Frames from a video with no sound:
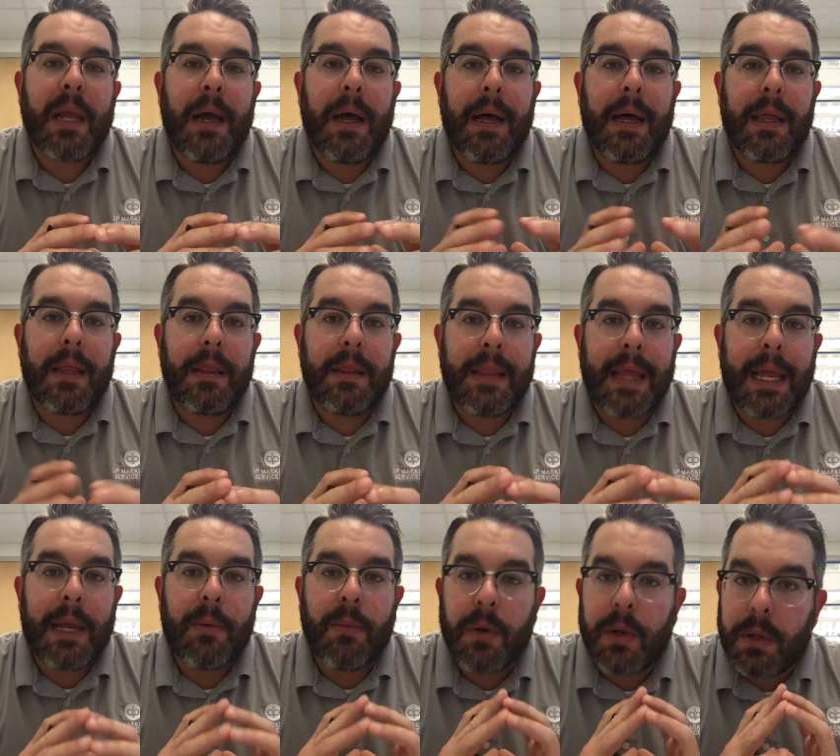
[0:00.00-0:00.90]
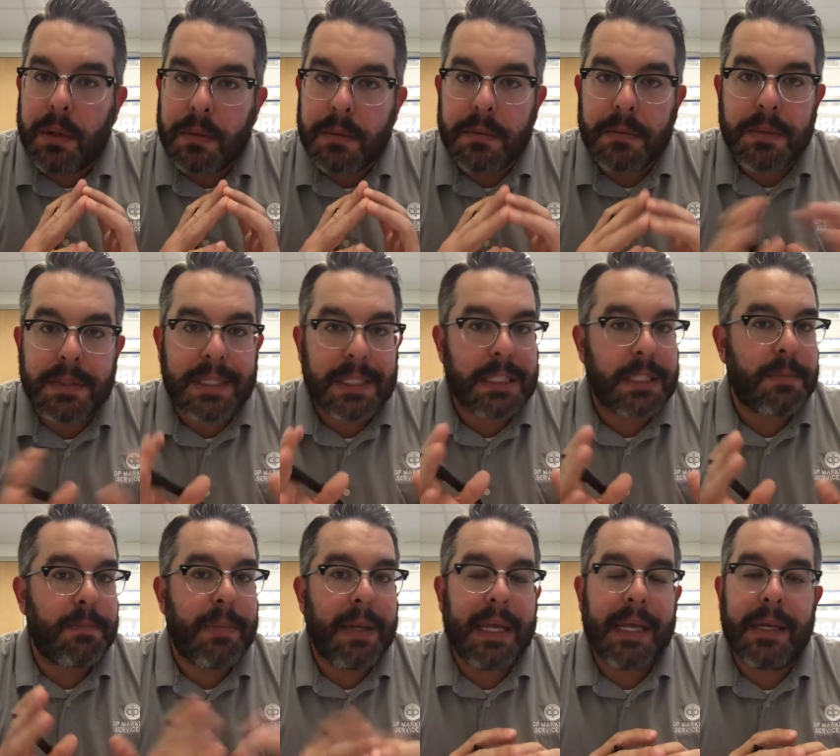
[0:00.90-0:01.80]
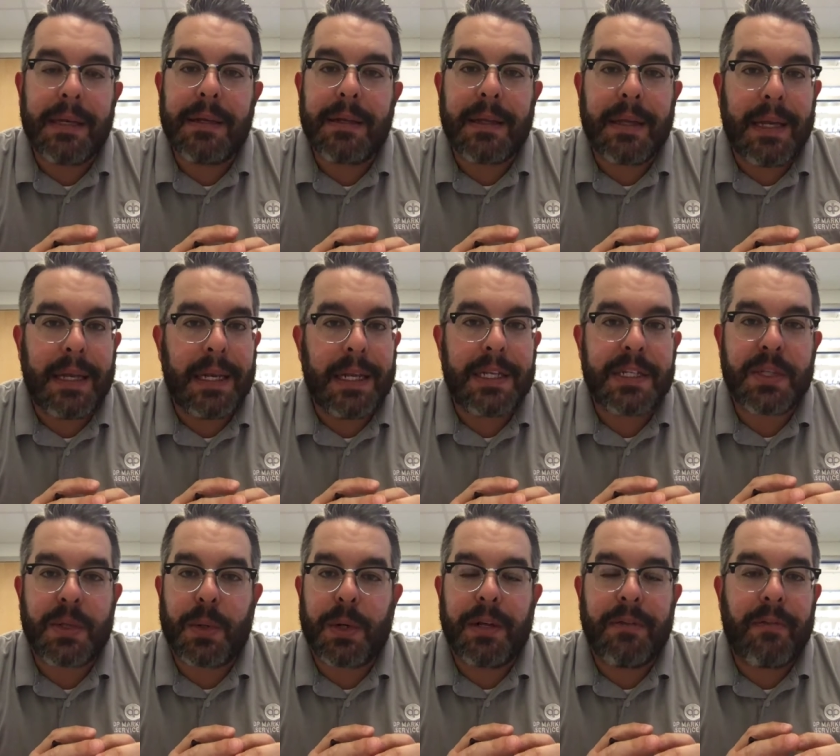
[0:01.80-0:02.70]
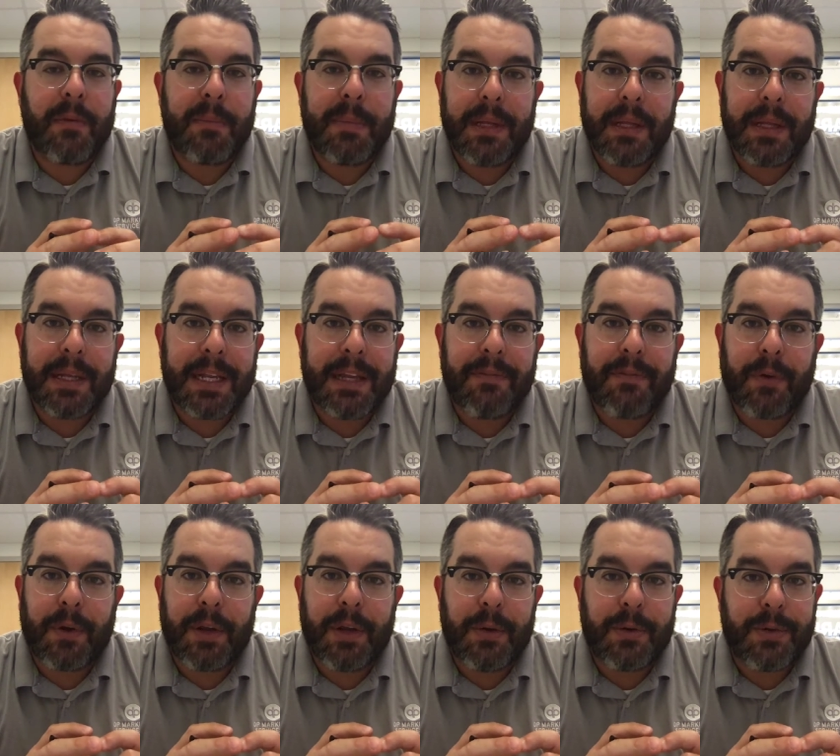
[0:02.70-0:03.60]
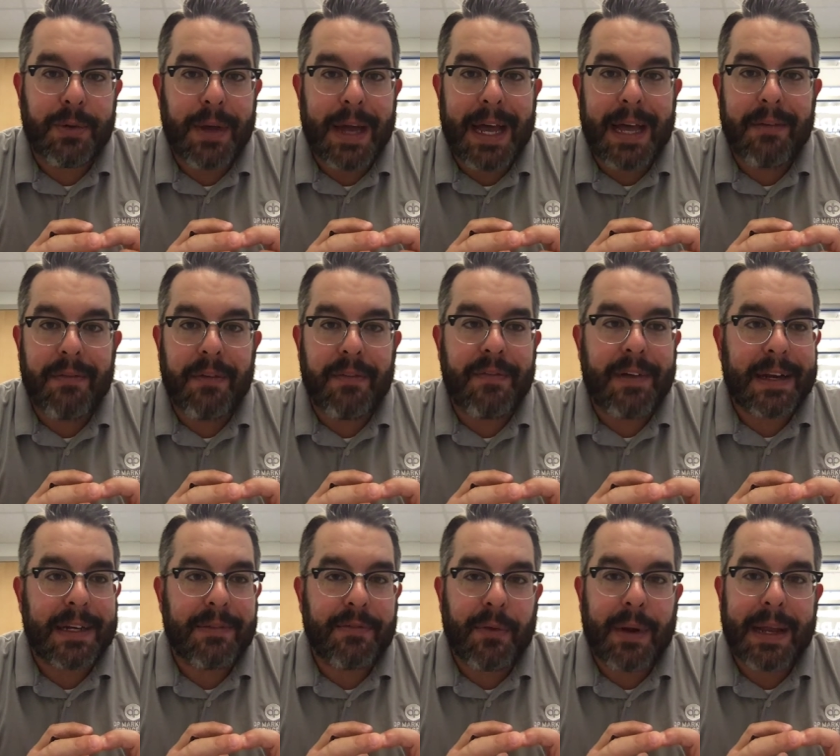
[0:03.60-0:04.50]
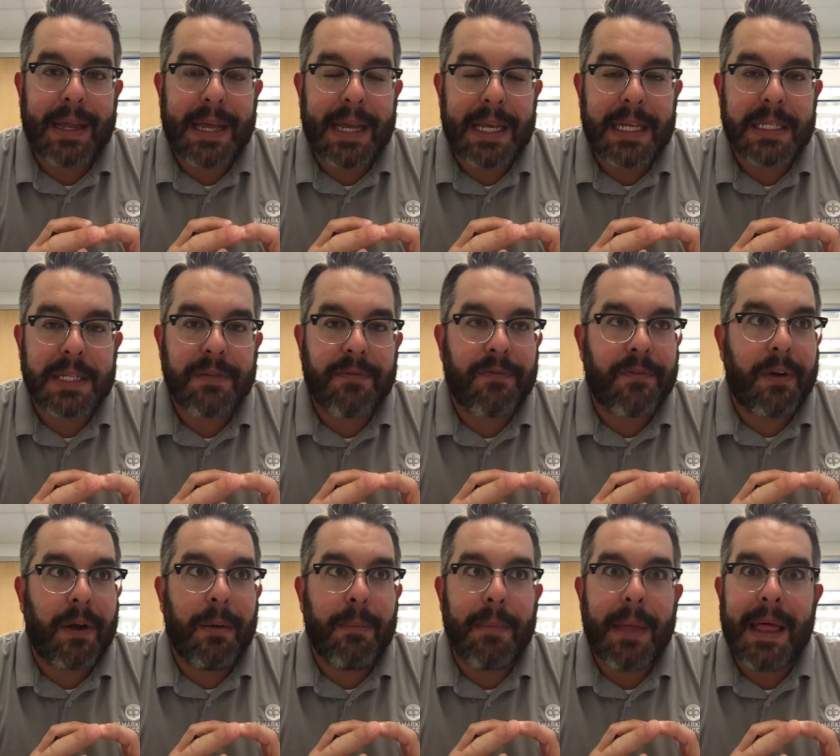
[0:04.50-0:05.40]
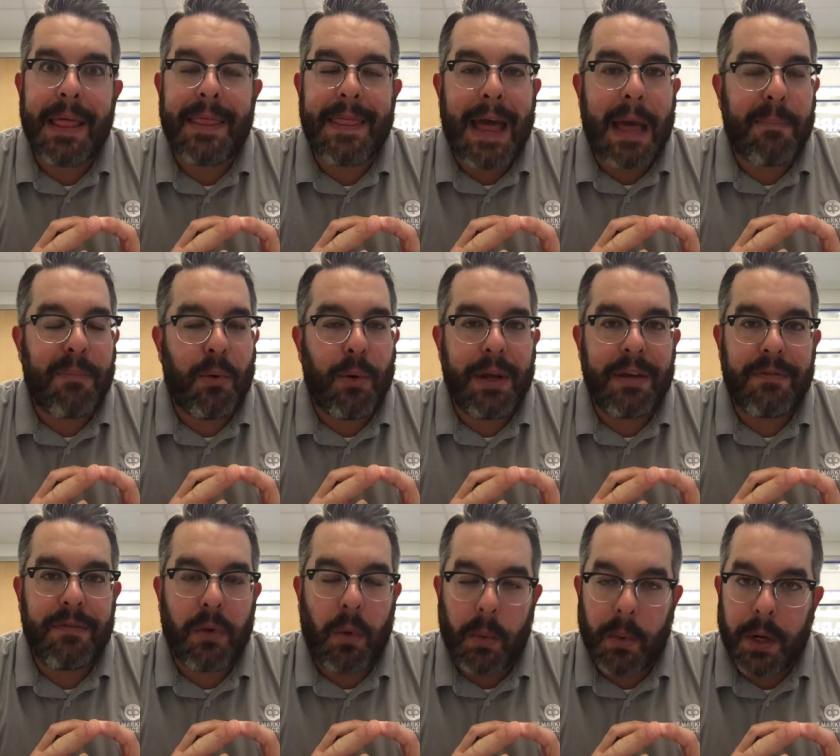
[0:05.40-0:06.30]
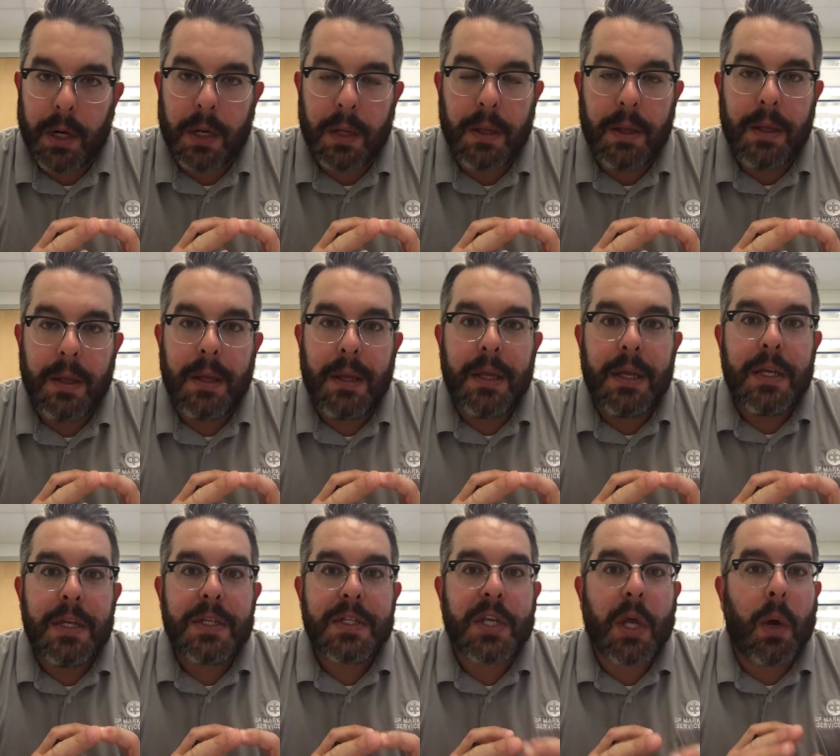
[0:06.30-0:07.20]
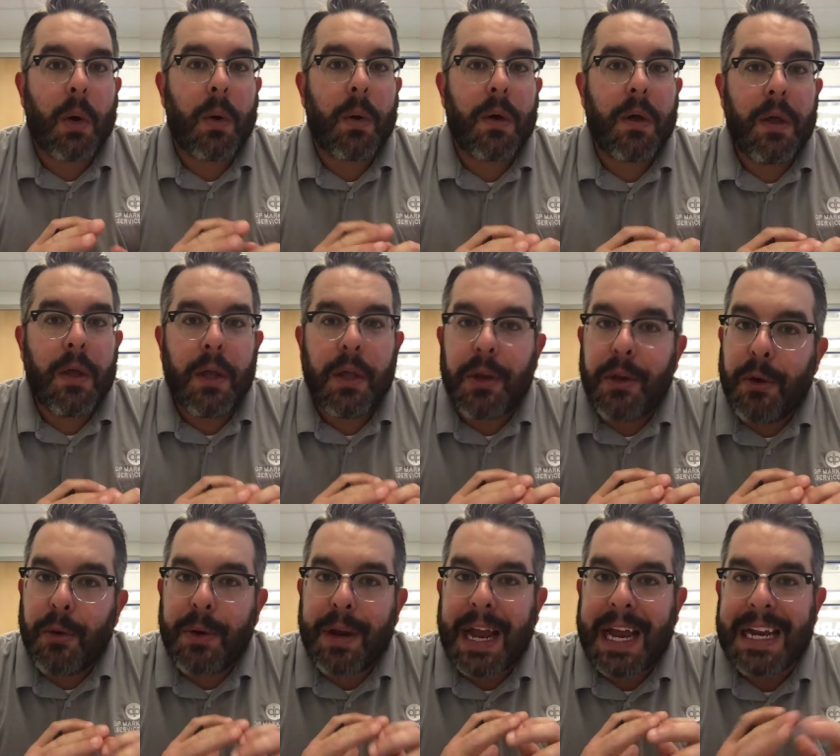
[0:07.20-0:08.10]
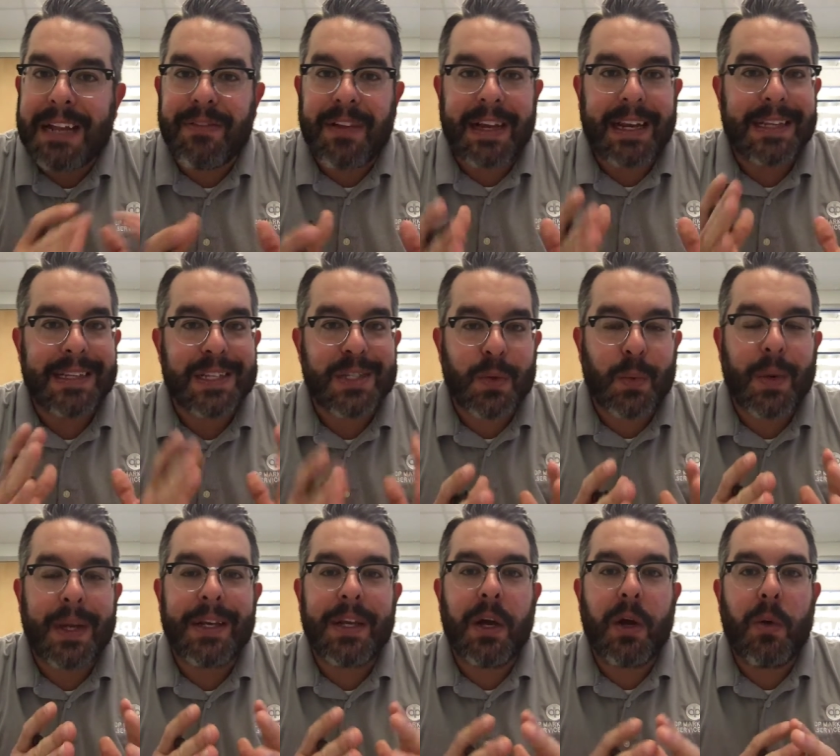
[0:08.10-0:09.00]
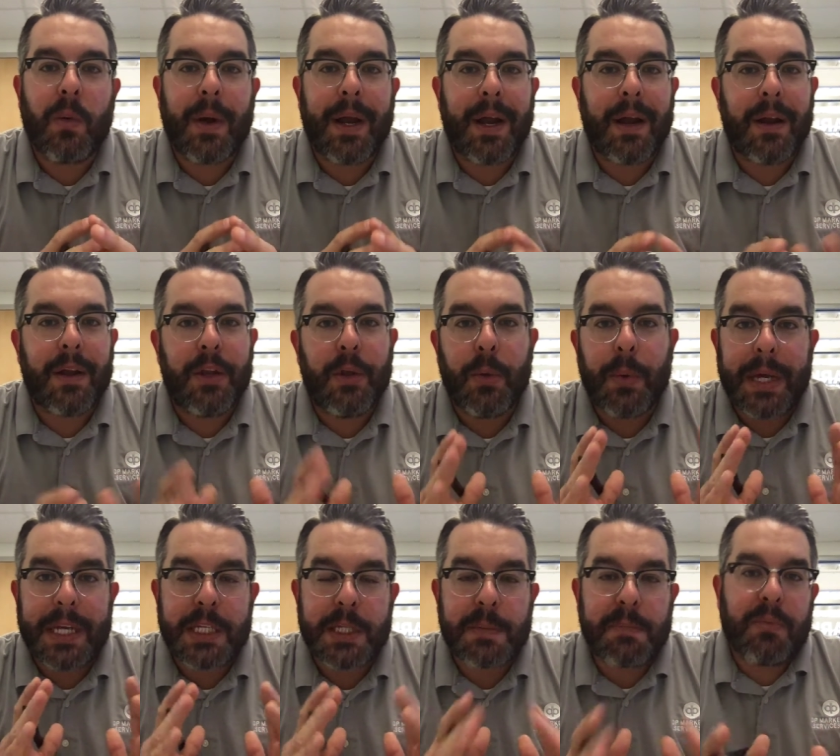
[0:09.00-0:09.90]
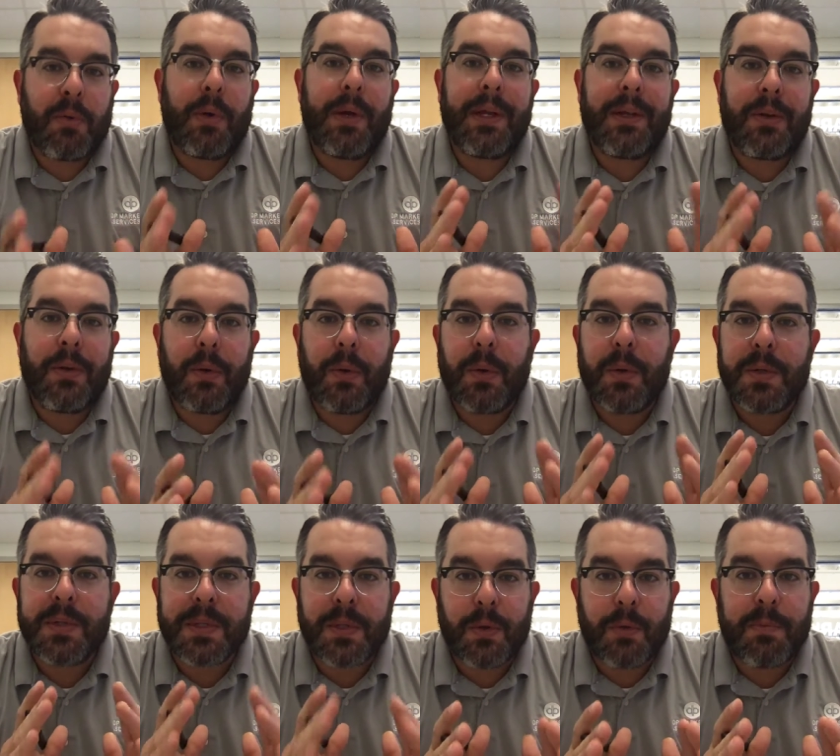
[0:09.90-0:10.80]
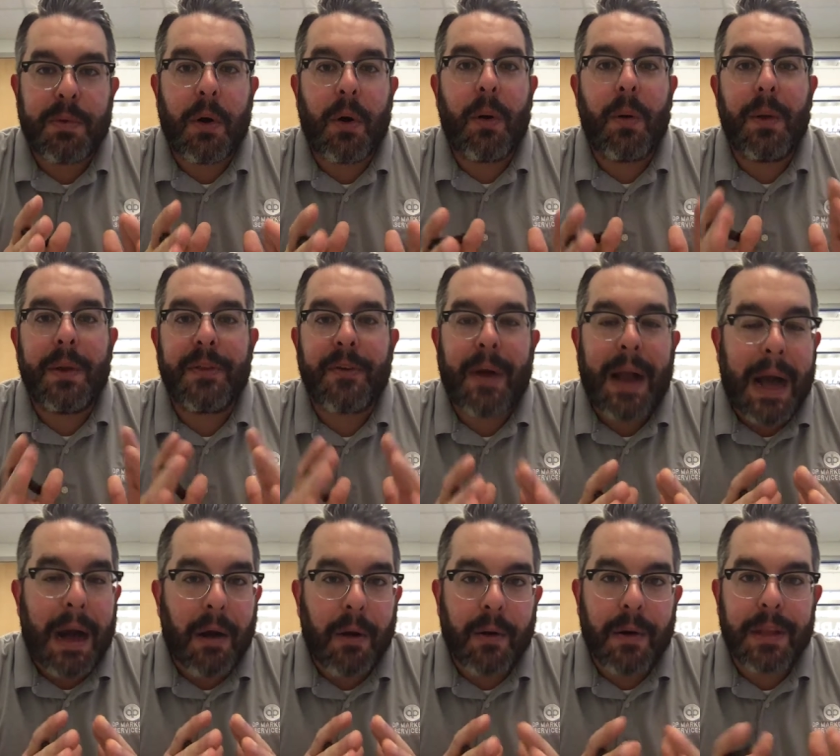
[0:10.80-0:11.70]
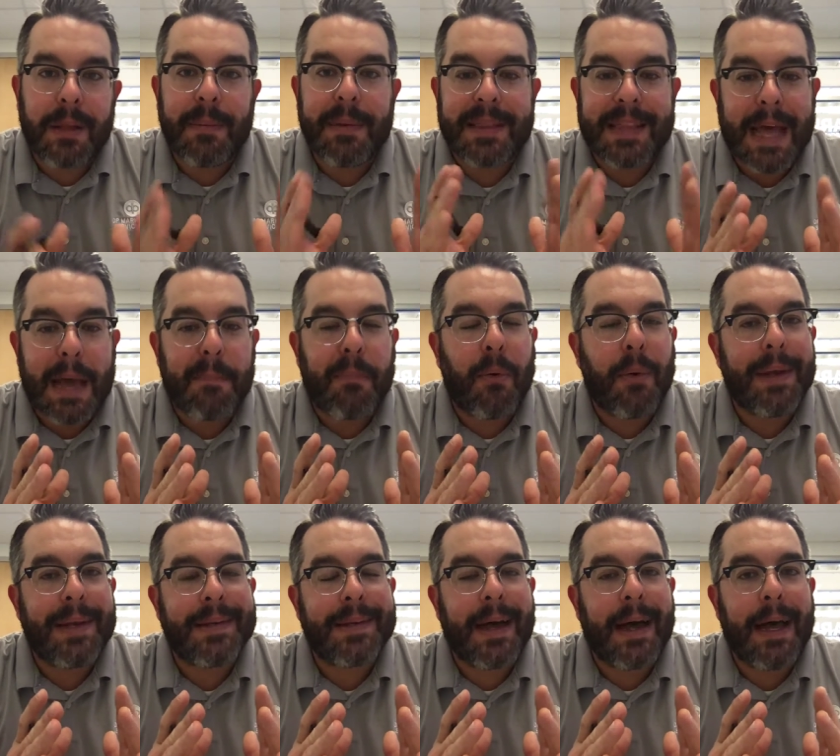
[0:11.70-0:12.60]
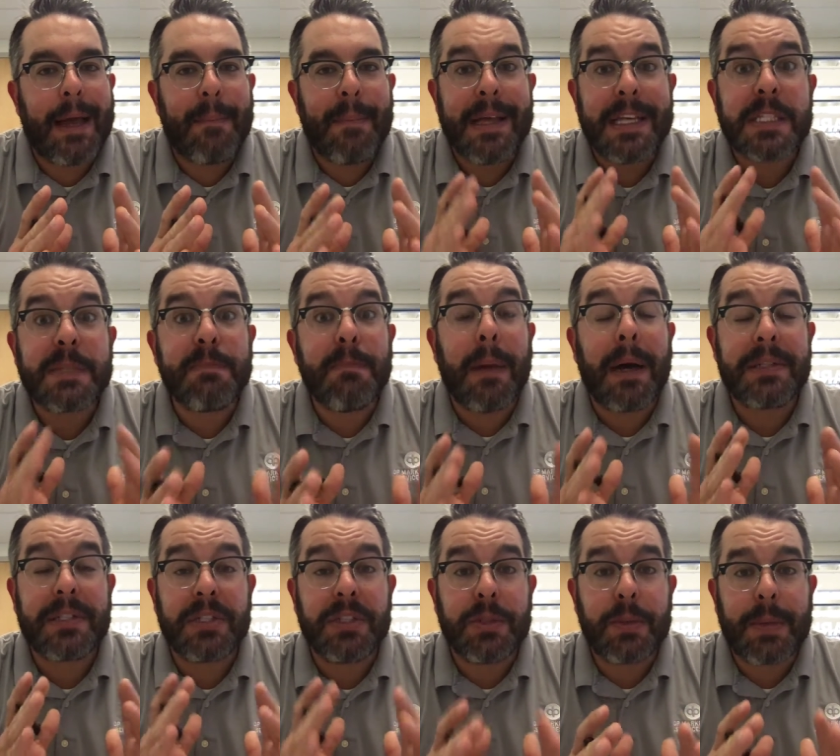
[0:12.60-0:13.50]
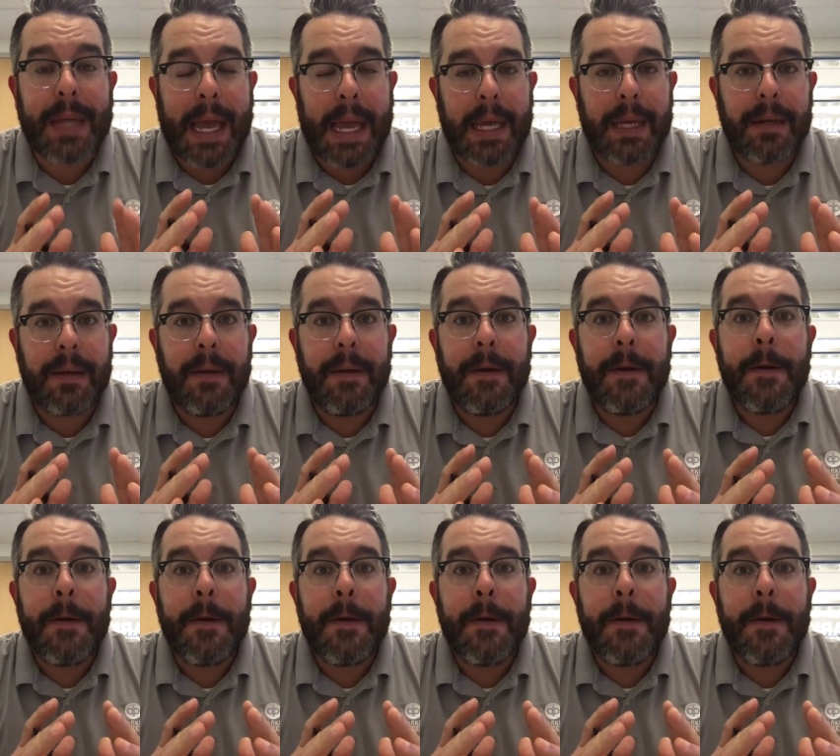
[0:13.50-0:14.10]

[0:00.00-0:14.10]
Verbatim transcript: uh, they will suspend any sort of ability for you to have effective rankings from that point forward. So you're kind of like in this window where you exploit Google's loophole and their algorithm at that point in time as much as you can.